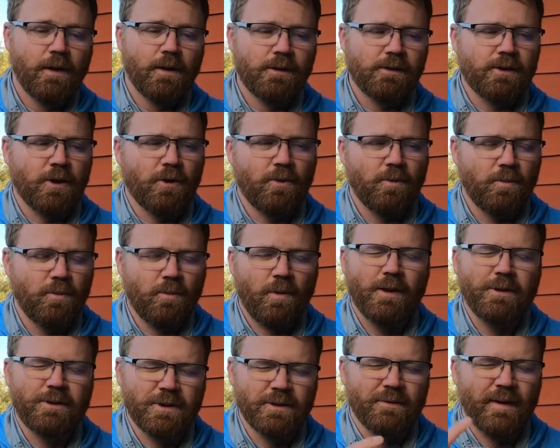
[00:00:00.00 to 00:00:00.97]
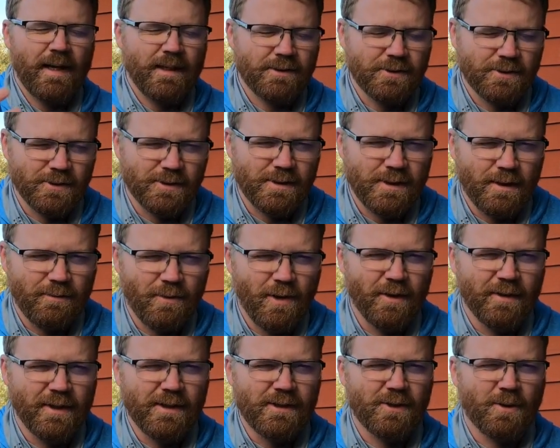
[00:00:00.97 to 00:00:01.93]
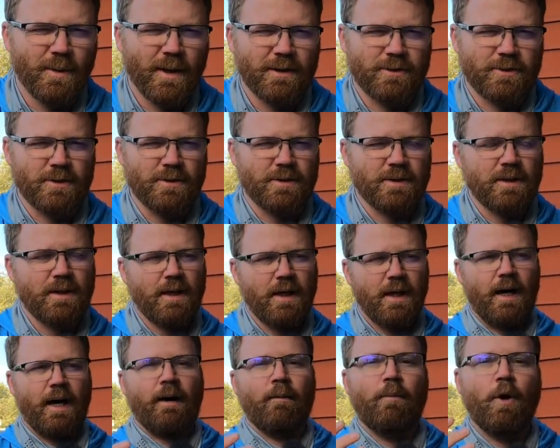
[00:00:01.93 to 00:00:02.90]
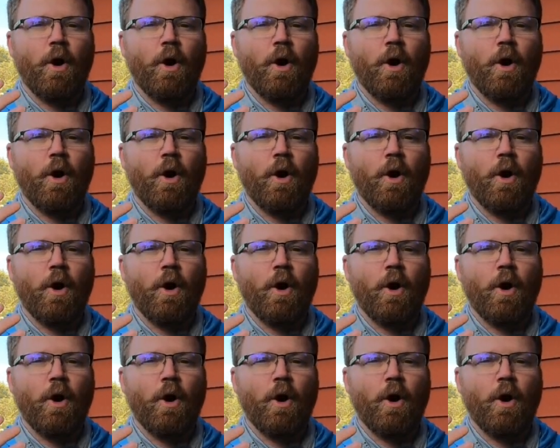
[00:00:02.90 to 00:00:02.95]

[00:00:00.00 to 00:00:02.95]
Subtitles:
So once you've asked yourself all these questions, I'm